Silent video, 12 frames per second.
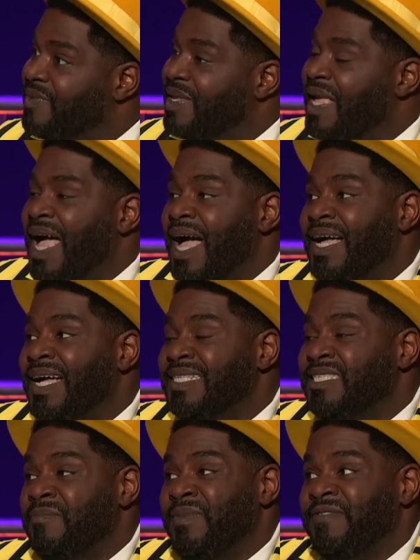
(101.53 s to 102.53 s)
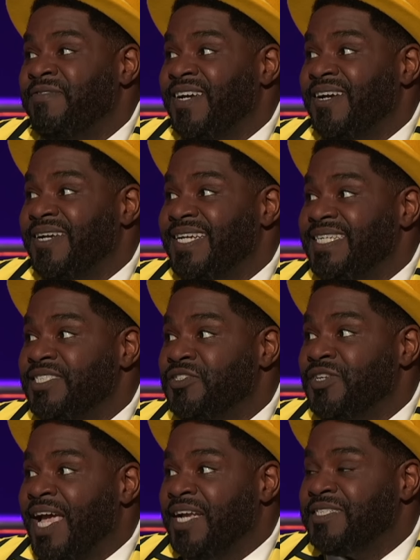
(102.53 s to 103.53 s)
Mm. again. To be fair,
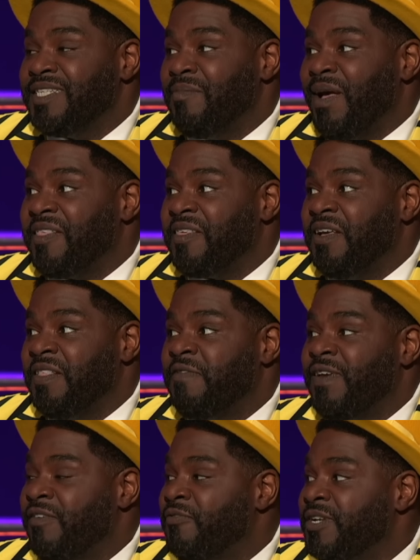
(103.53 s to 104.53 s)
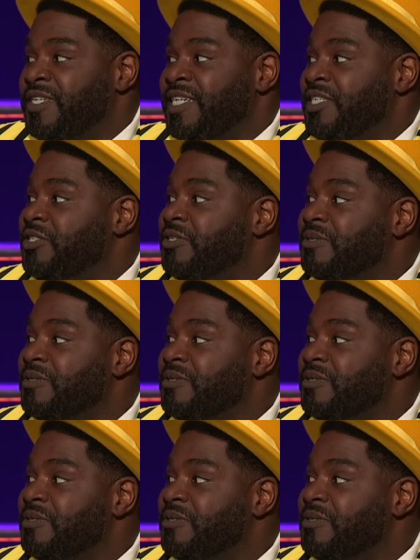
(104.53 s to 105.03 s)
he's actually my son's favorite teacher.